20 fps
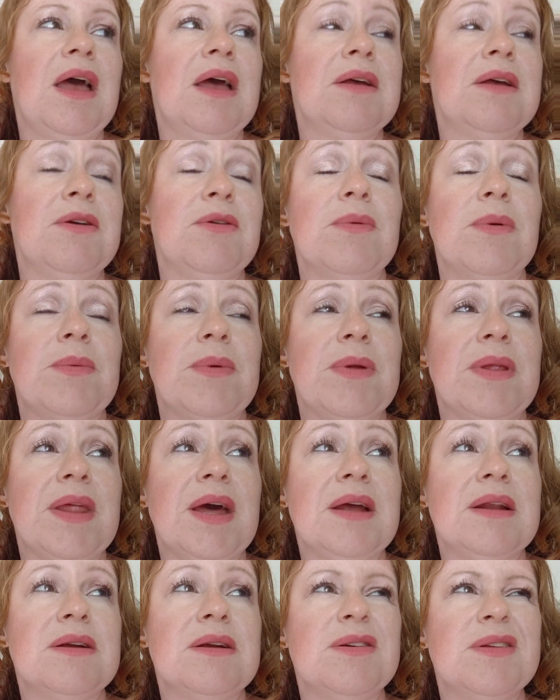You remember
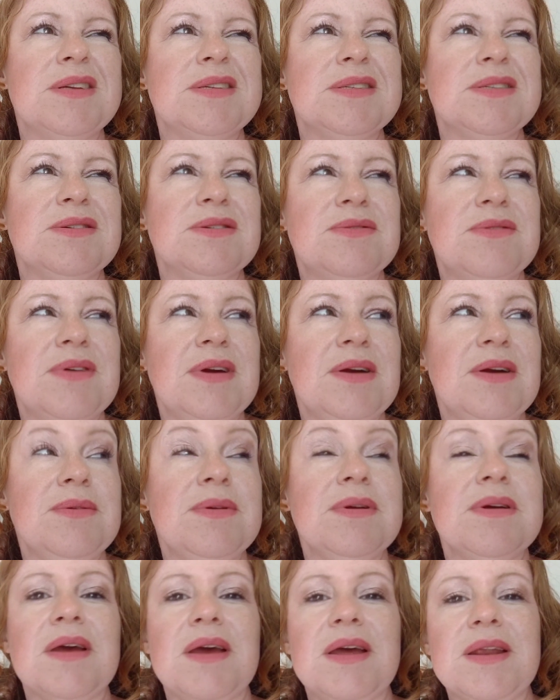that? Are they still around?
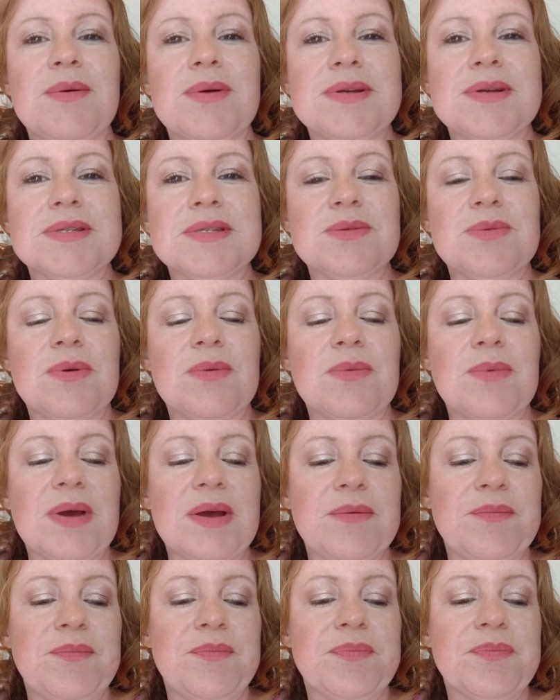Anyway, so we
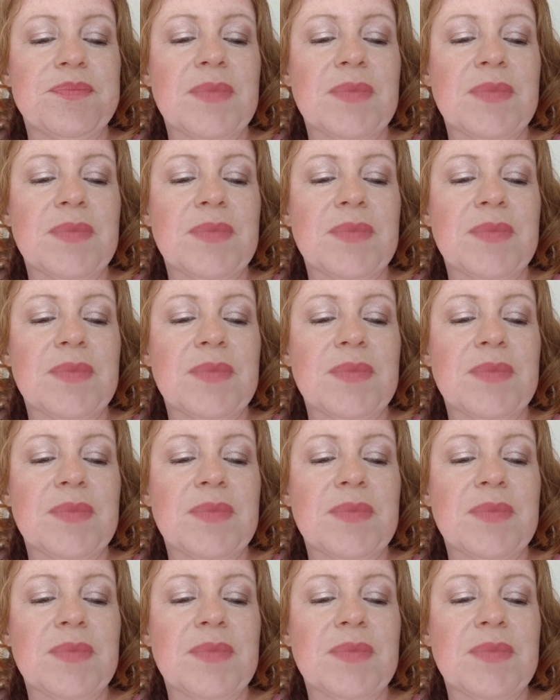went.